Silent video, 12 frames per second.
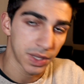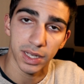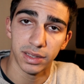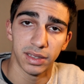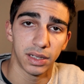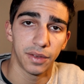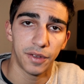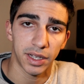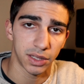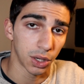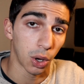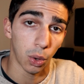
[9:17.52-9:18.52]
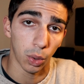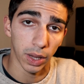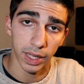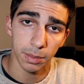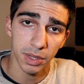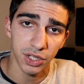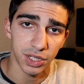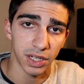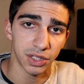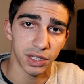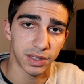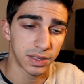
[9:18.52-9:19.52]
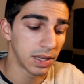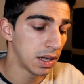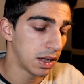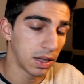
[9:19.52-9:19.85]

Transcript: it doesn't affect the whole image, and just,